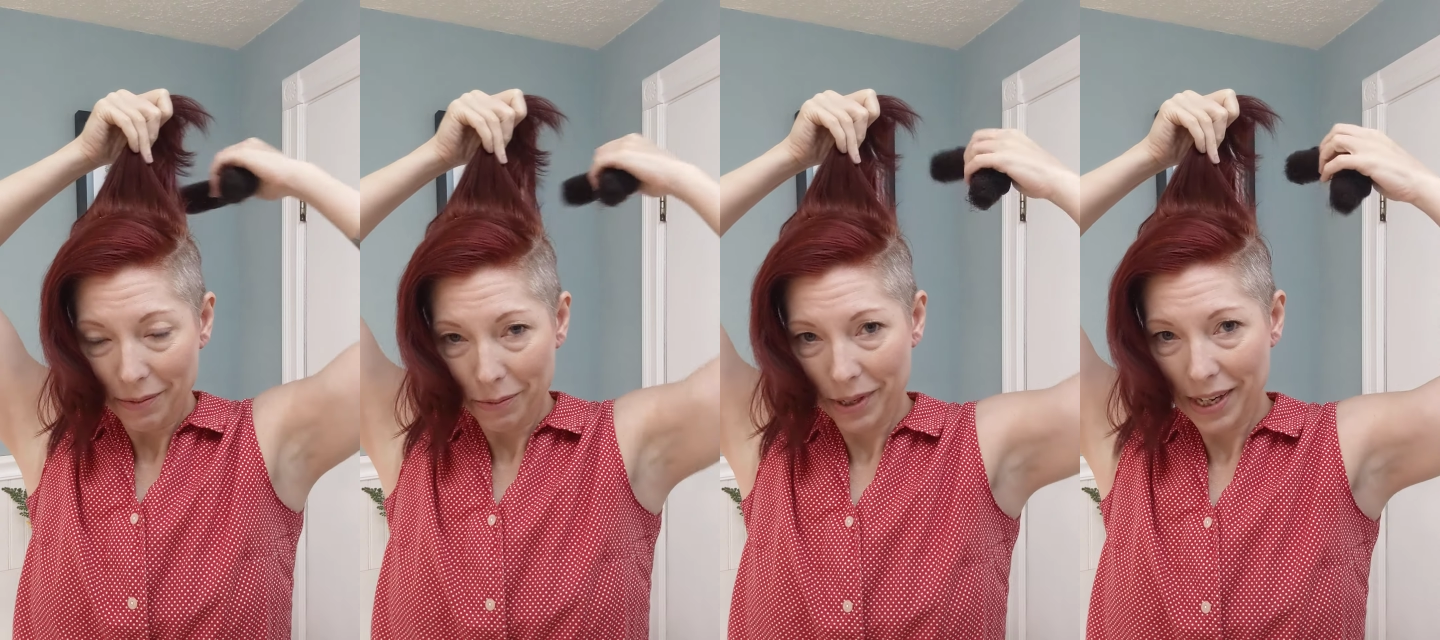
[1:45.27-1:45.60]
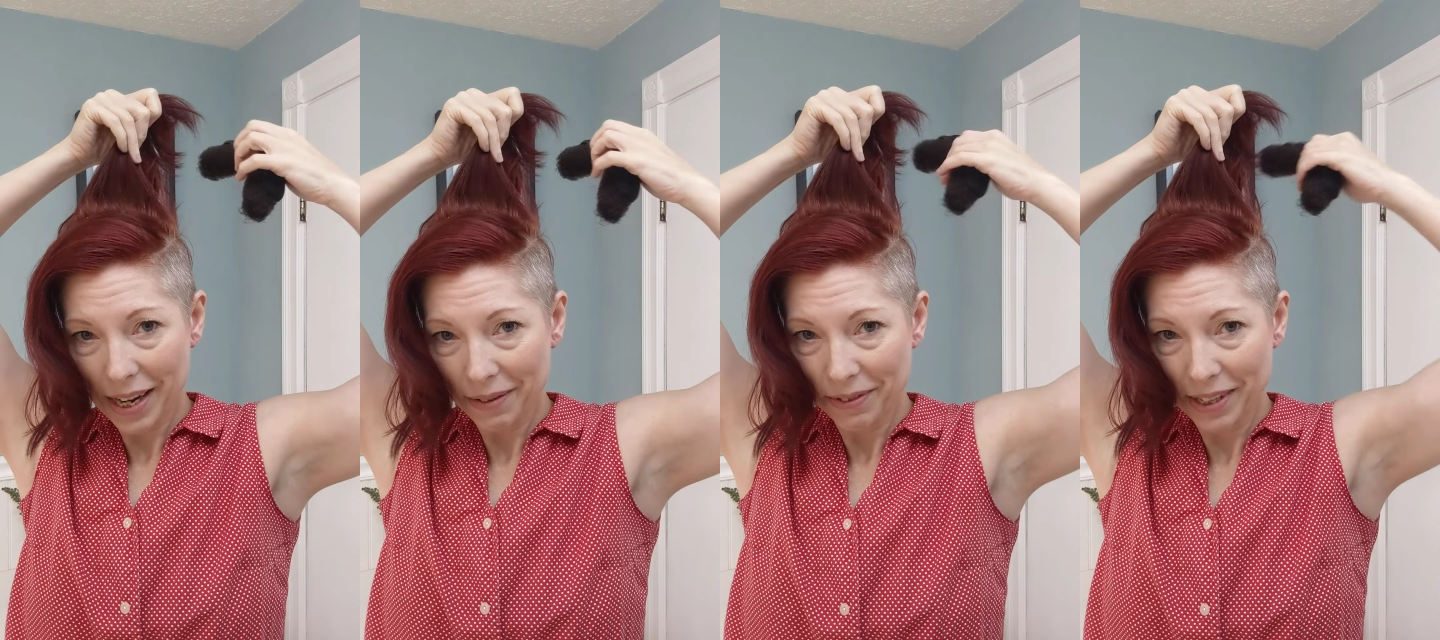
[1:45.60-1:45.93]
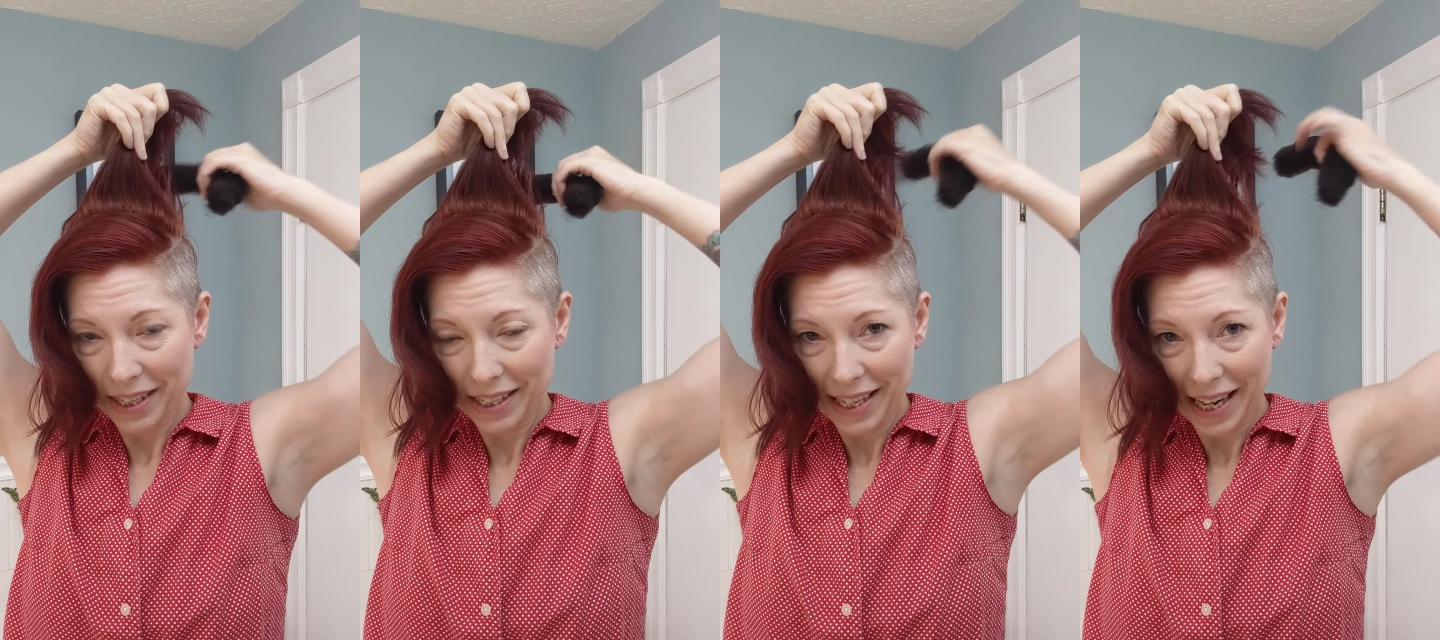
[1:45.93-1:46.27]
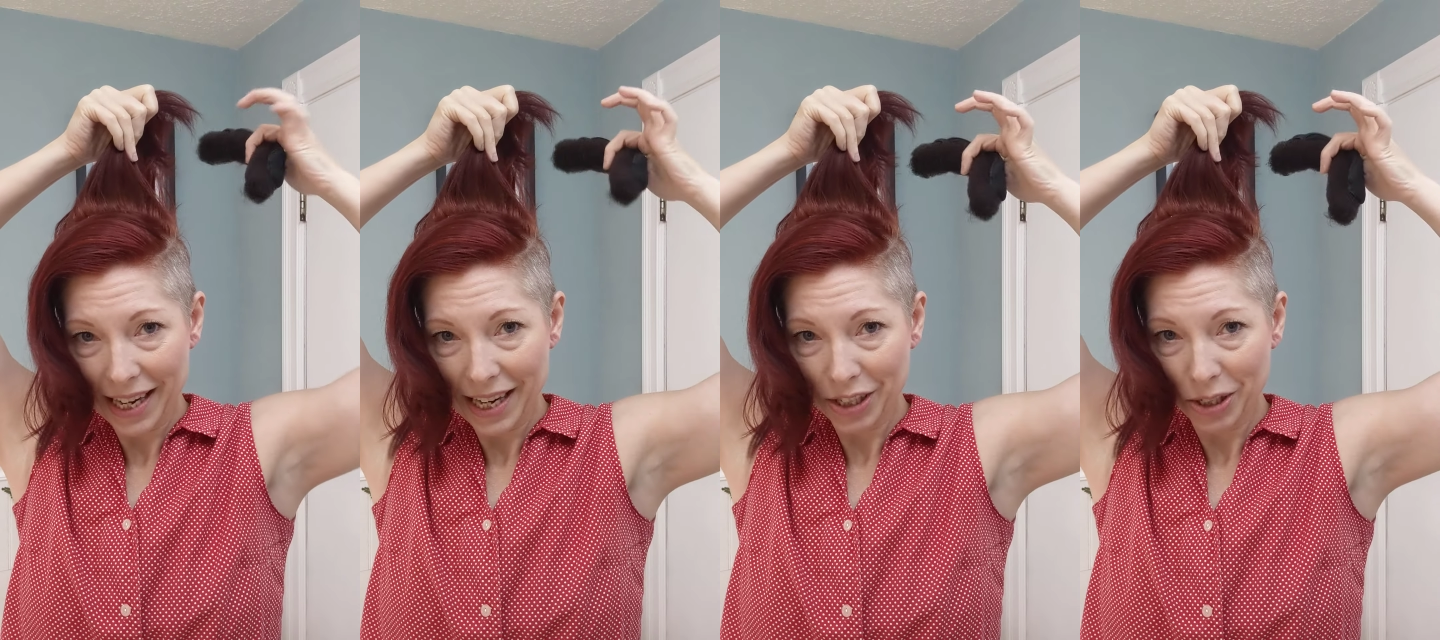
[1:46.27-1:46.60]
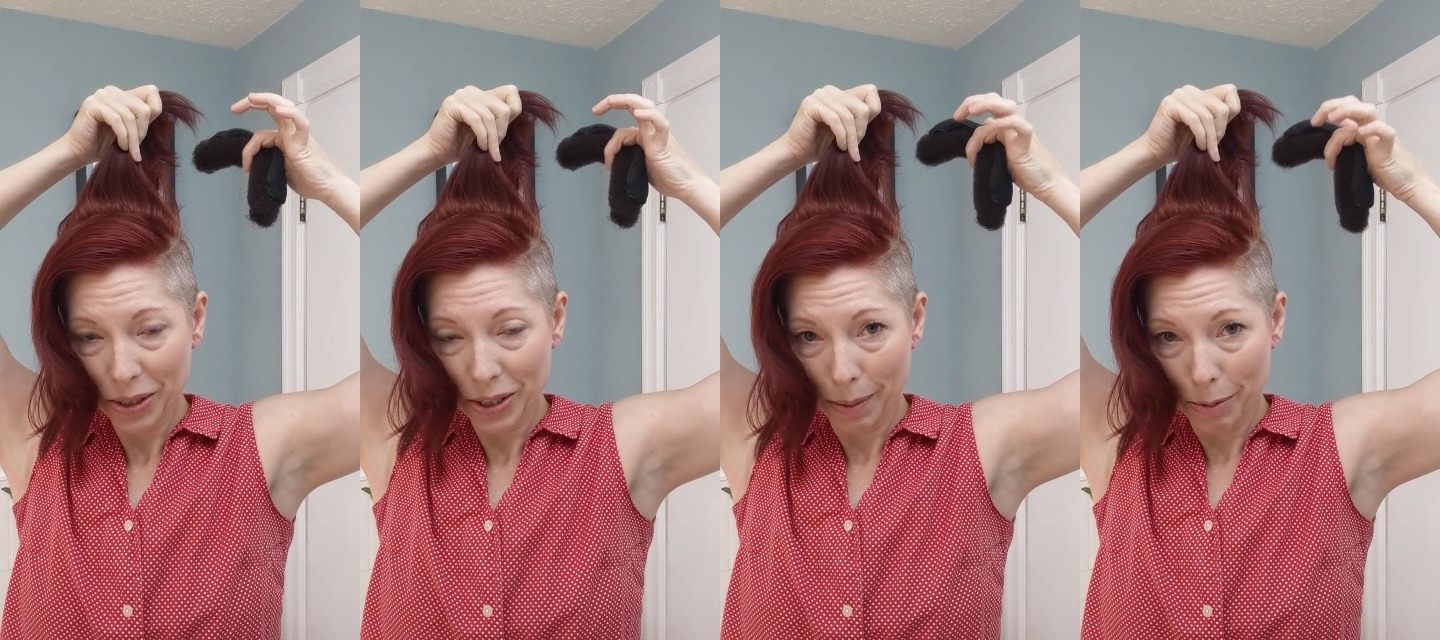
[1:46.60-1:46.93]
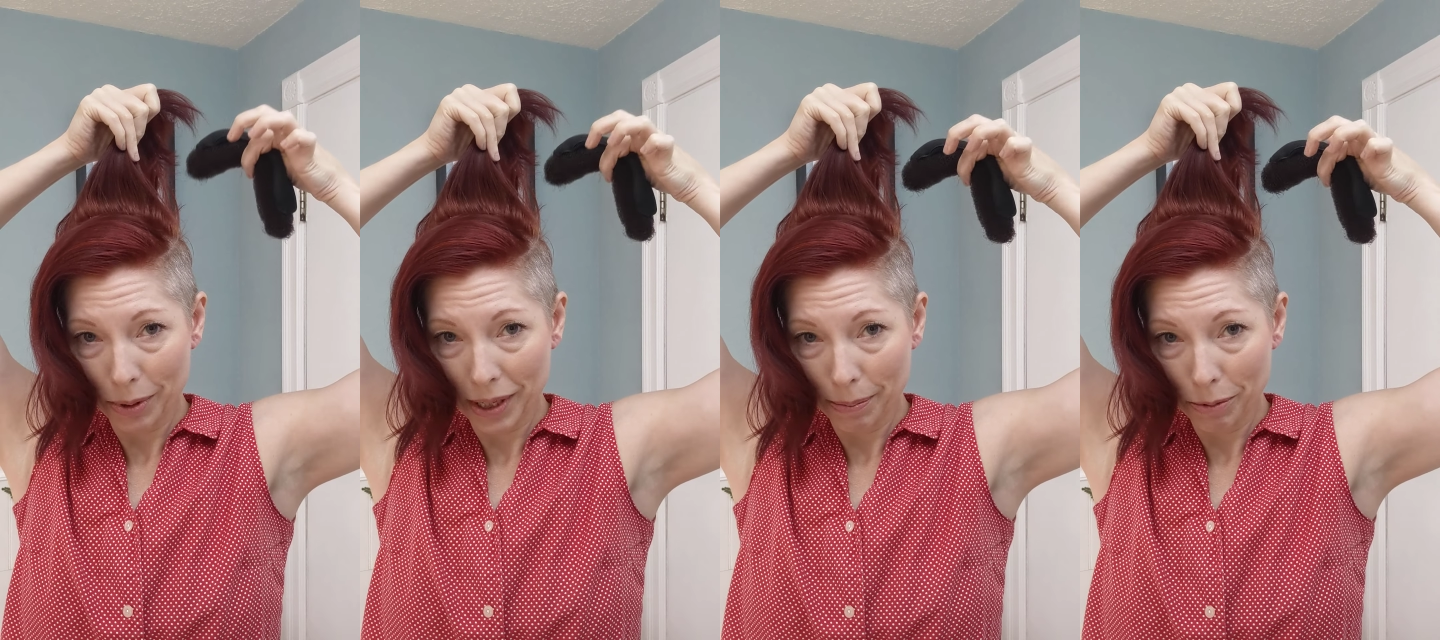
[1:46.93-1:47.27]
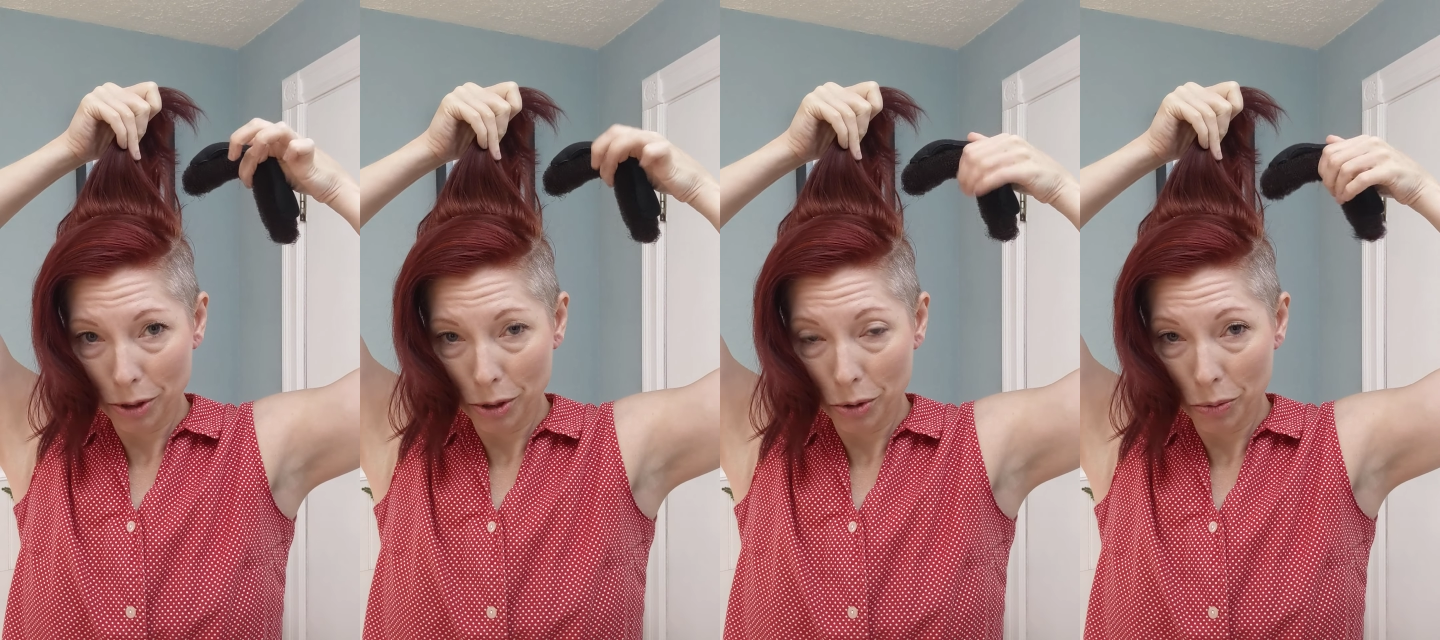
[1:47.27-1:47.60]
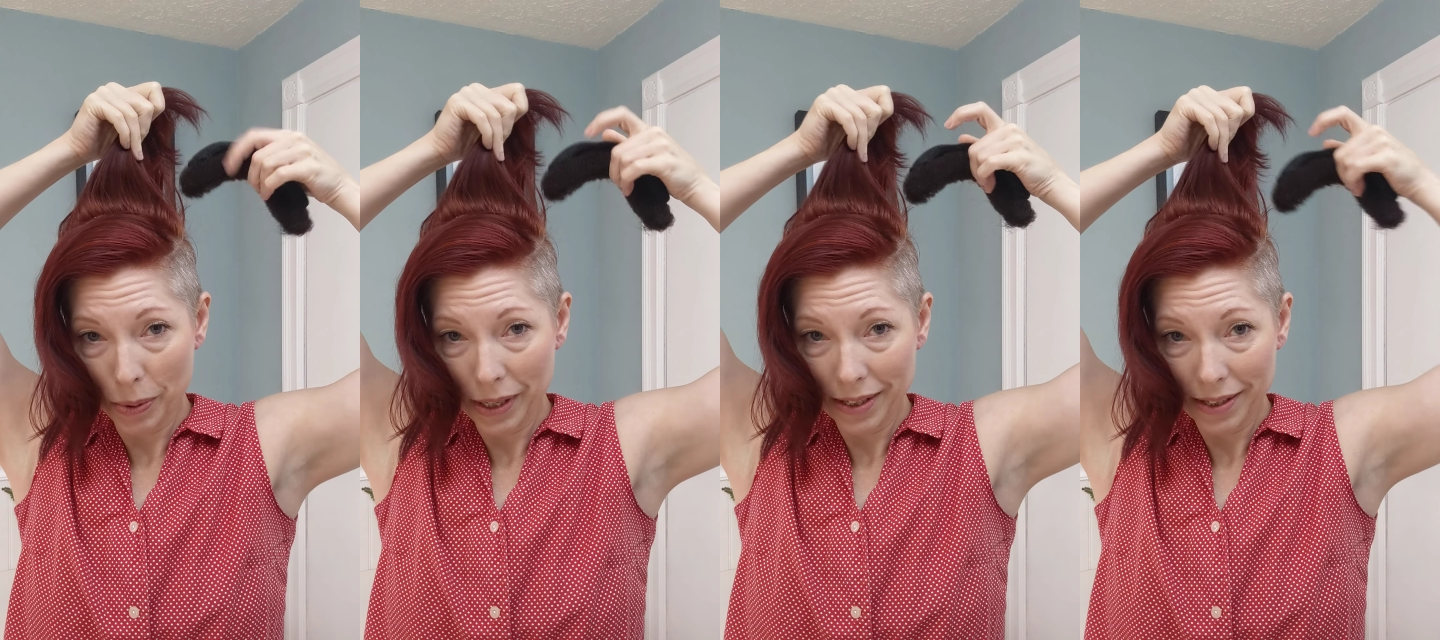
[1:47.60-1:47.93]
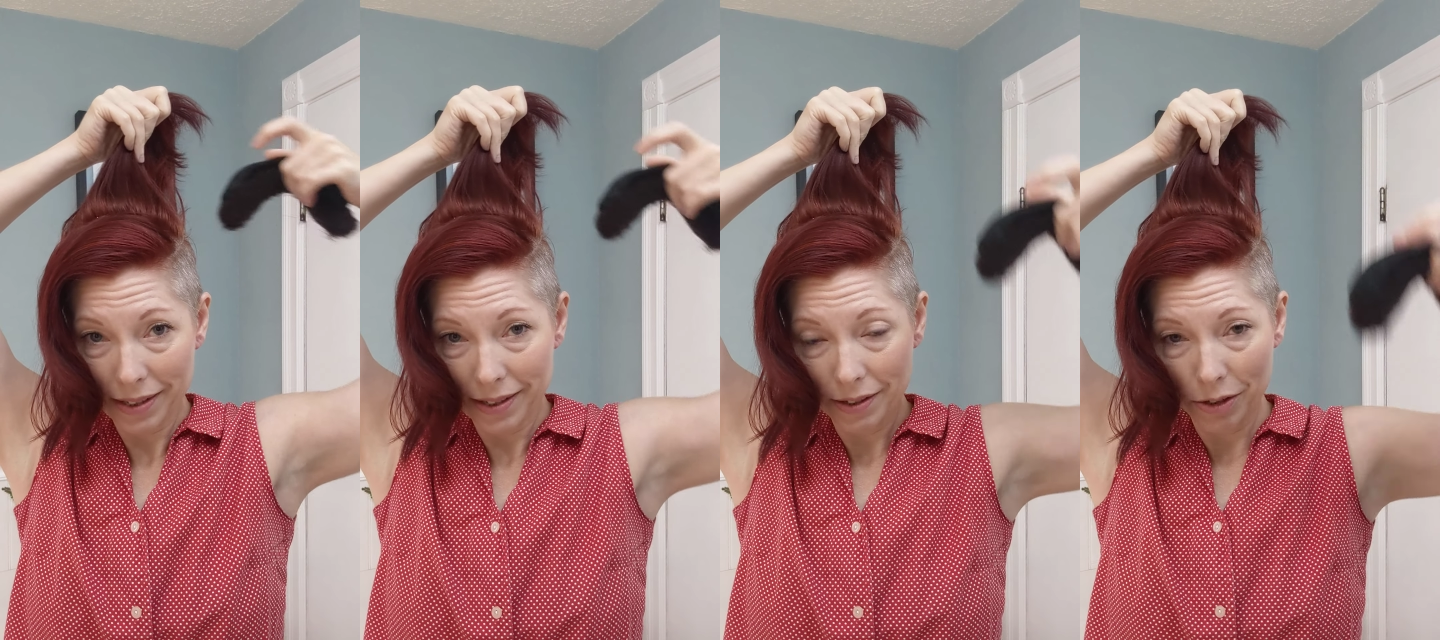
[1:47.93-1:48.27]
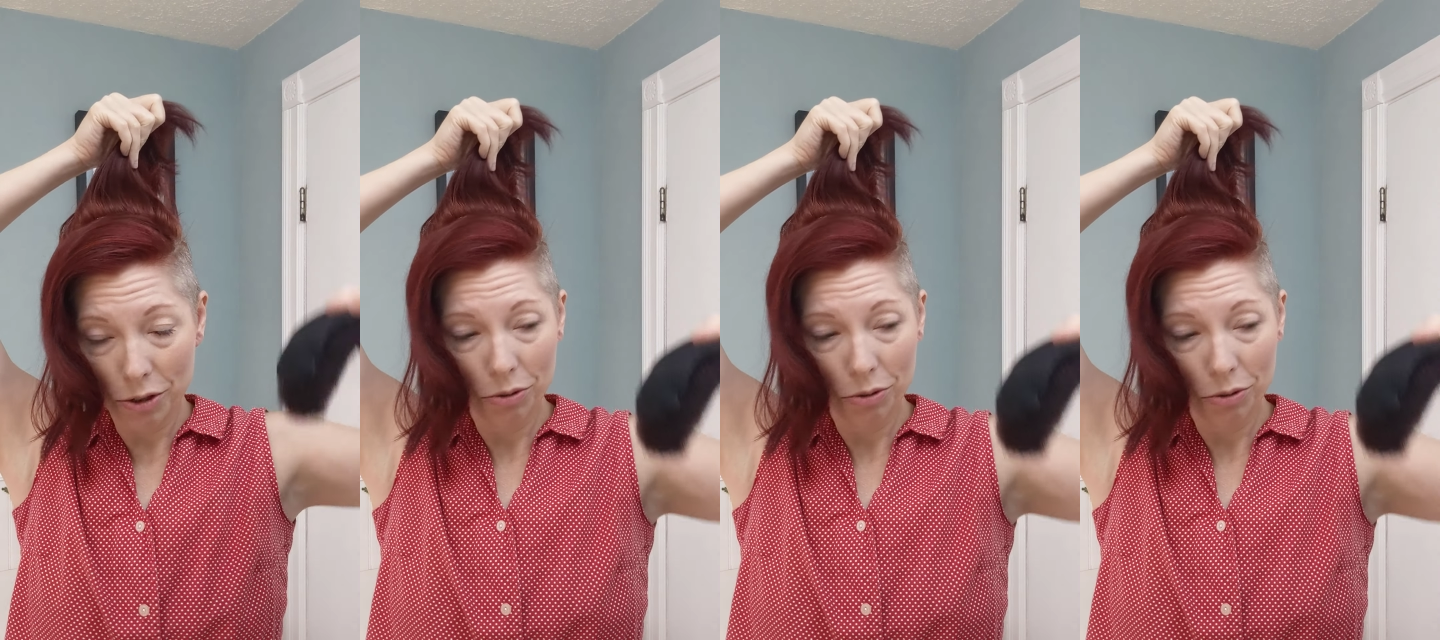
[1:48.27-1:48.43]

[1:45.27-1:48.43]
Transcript: what I've done is I actually doubled up two pieces.